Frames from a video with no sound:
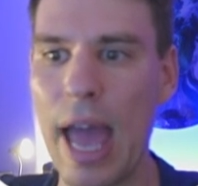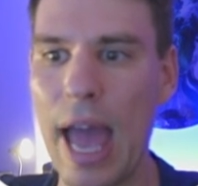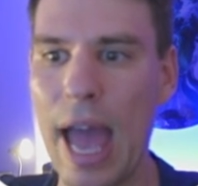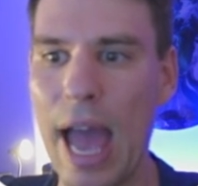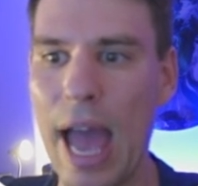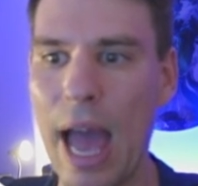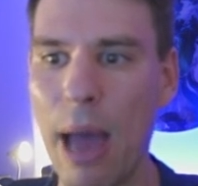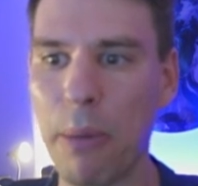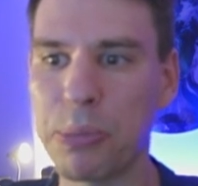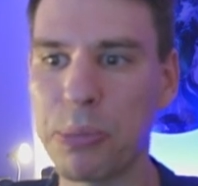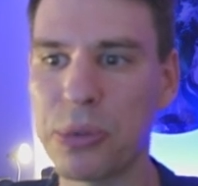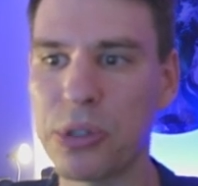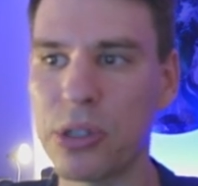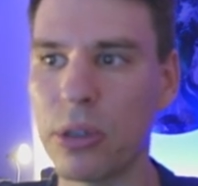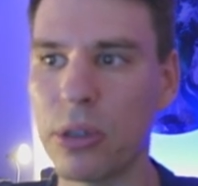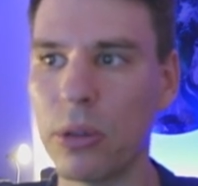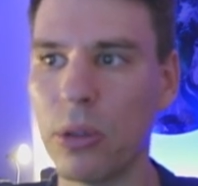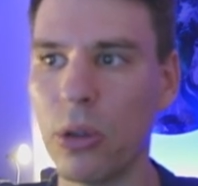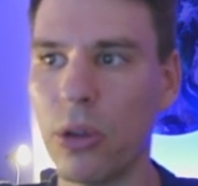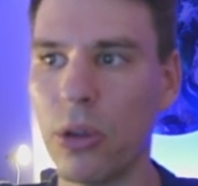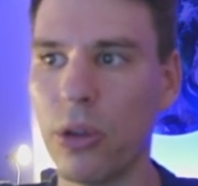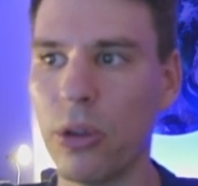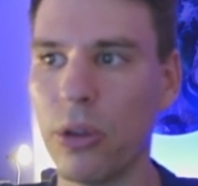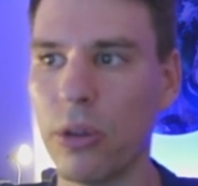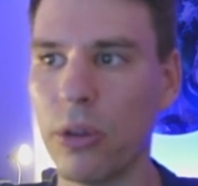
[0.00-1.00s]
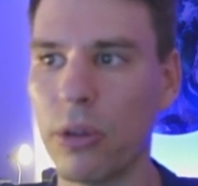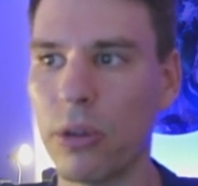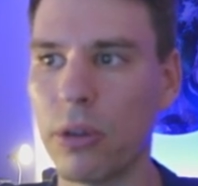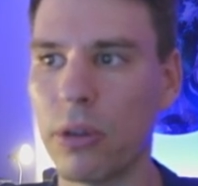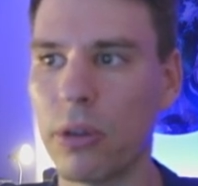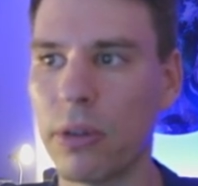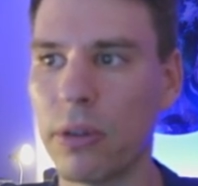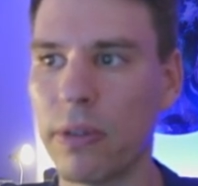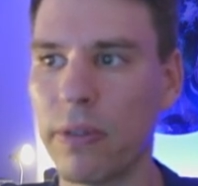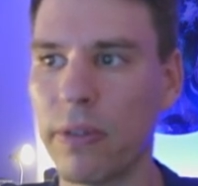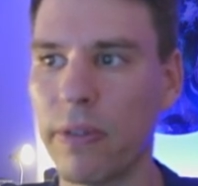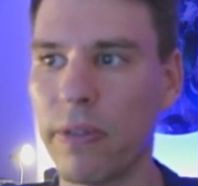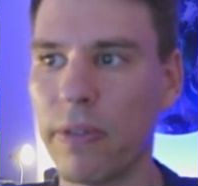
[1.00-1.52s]
absolute
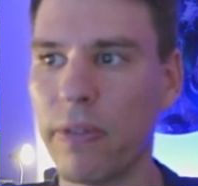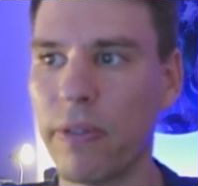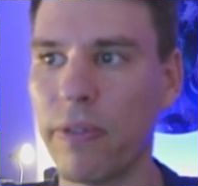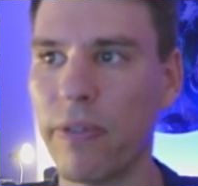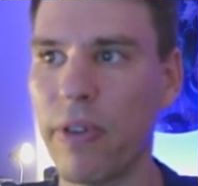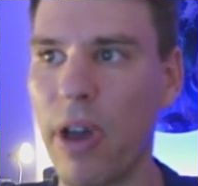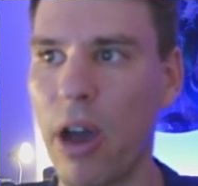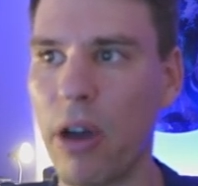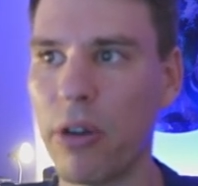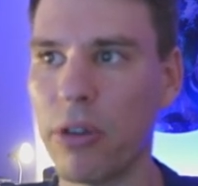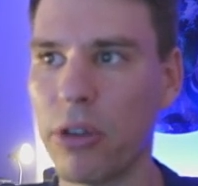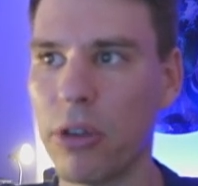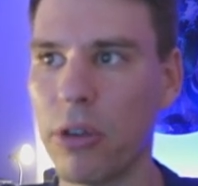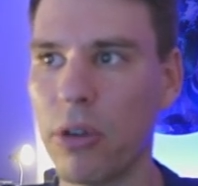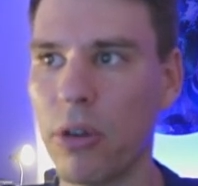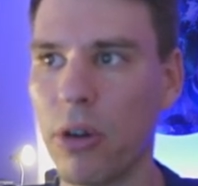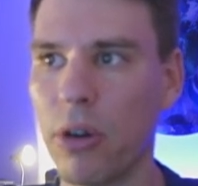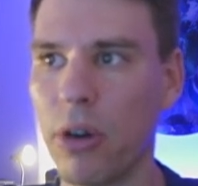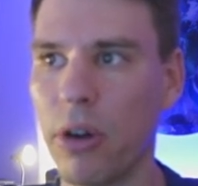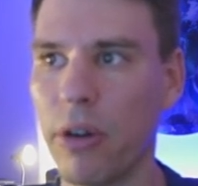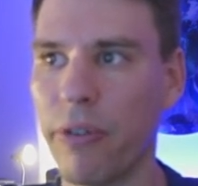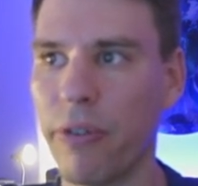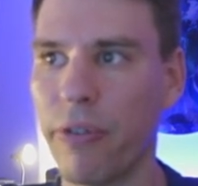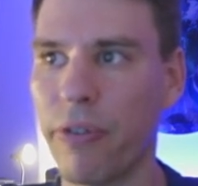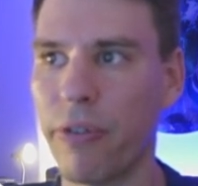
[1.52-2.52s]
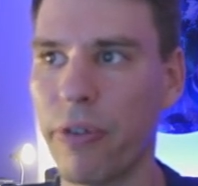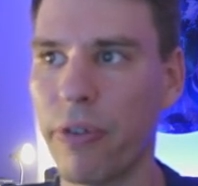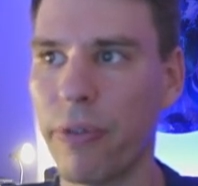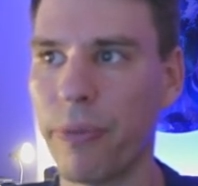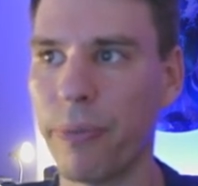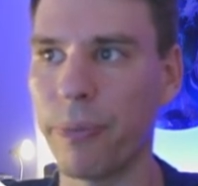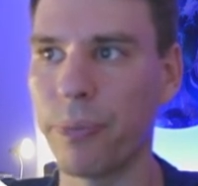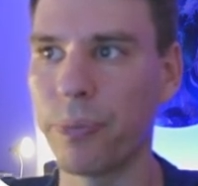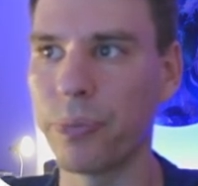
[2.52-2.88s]
value off.